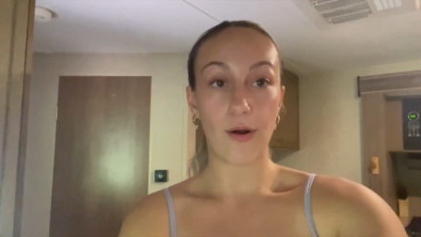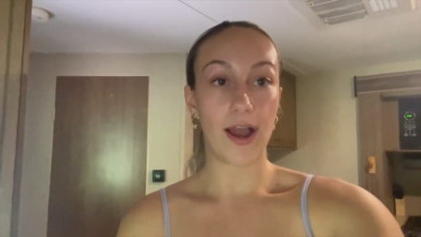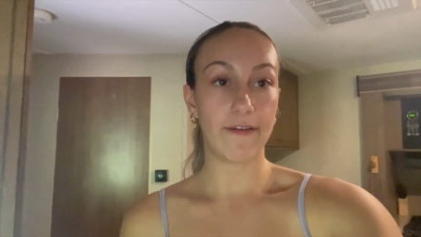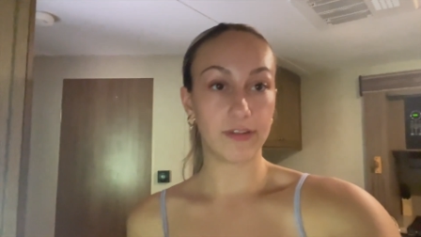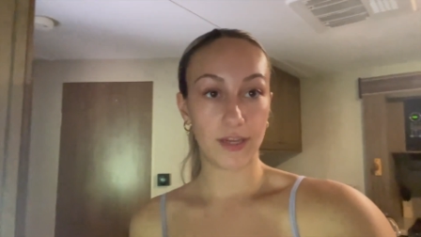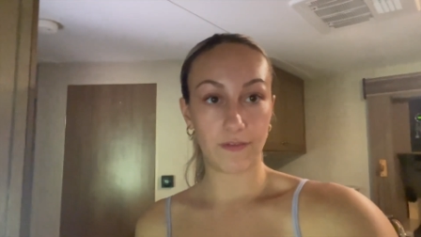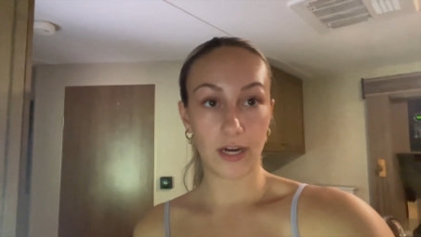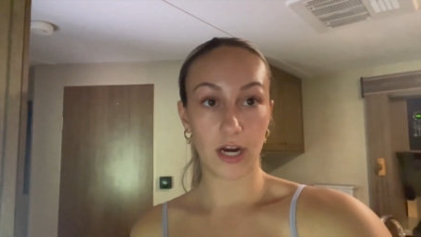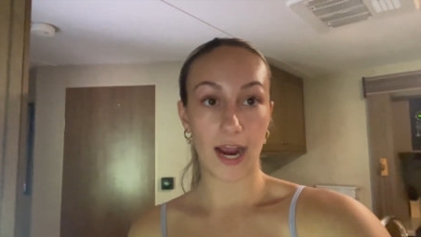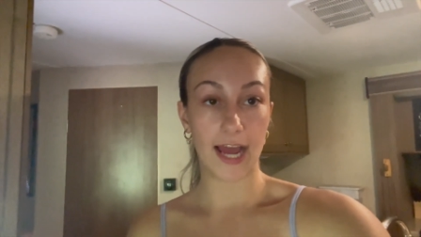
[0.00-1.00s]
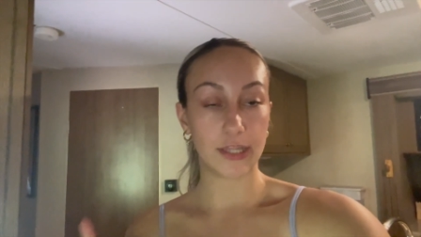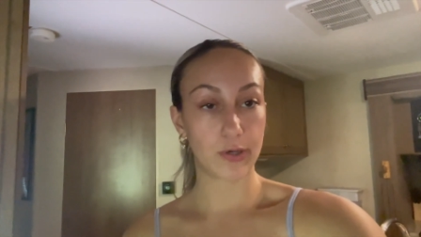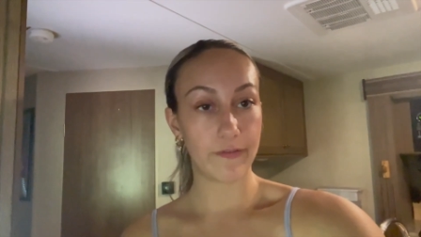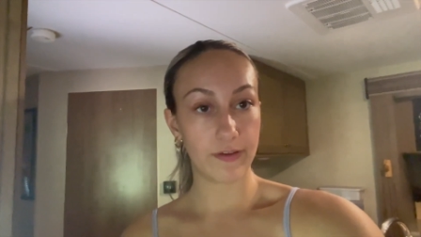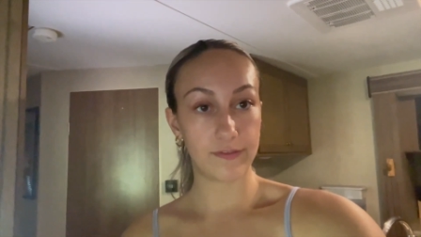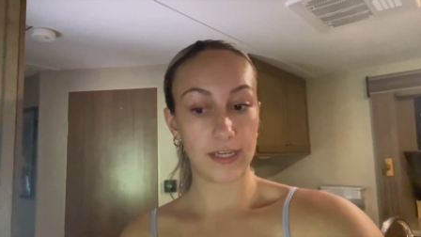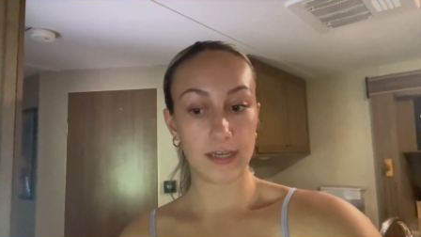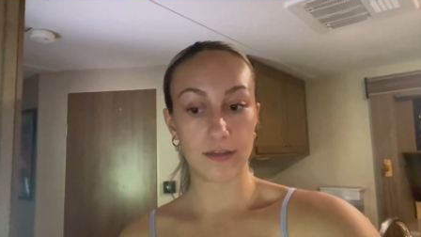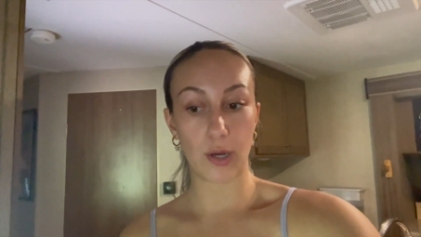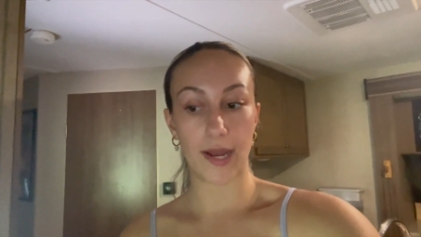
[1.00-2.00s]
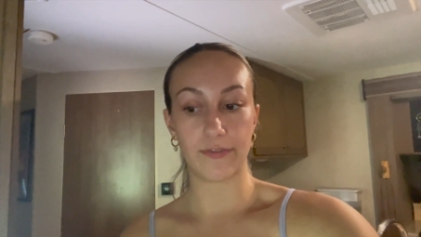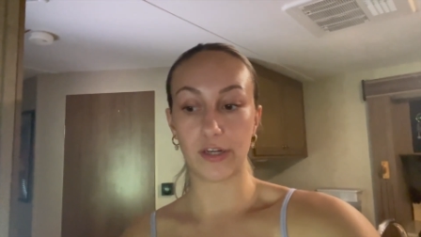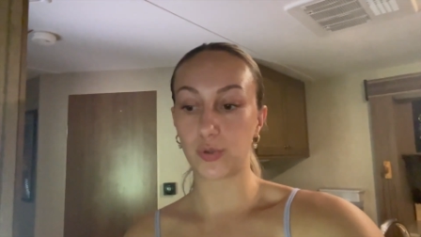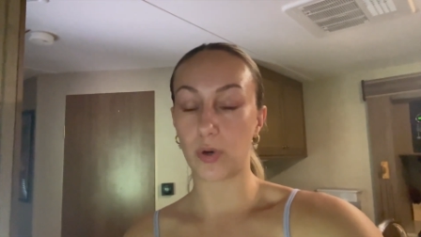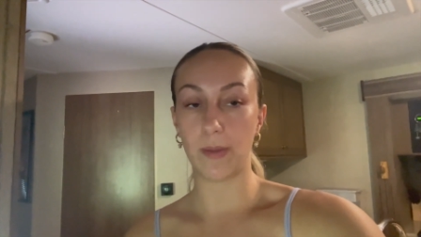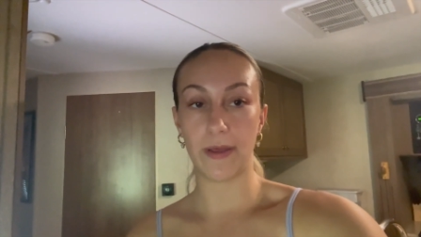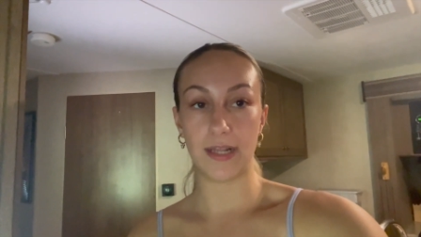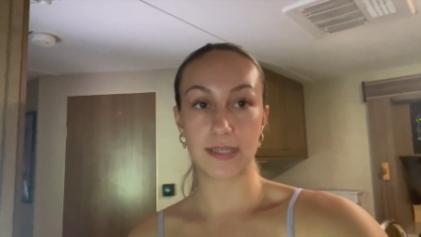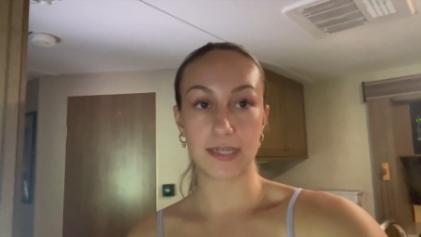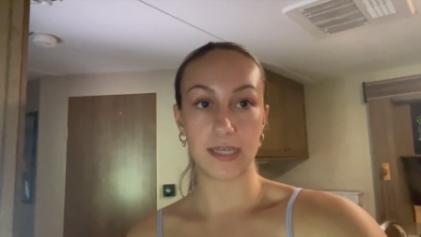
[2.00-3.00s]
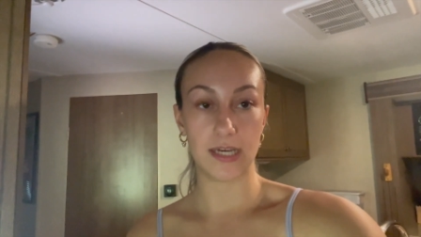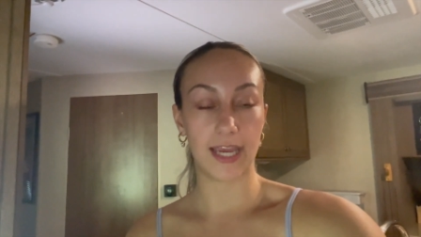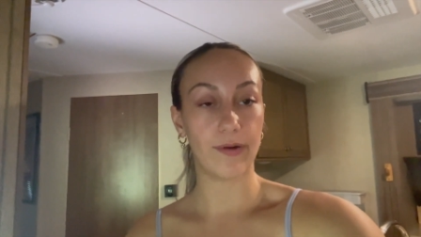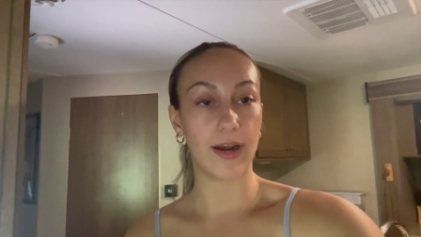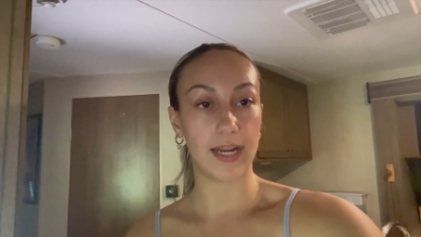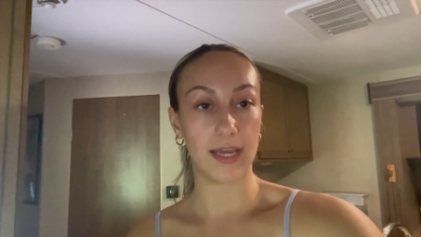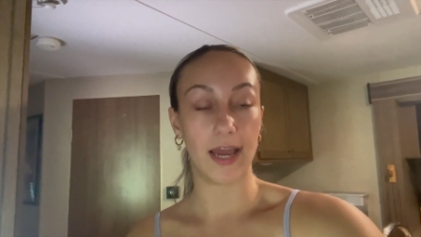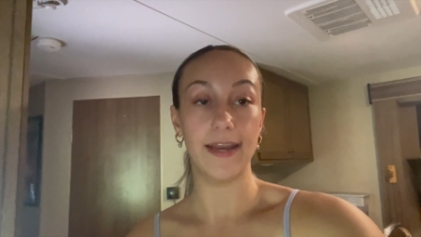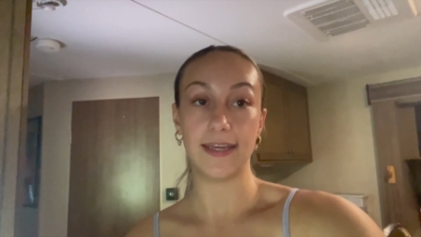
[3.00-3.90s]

I have to leave here at 3.50, so I have like 20 minutes to get ready and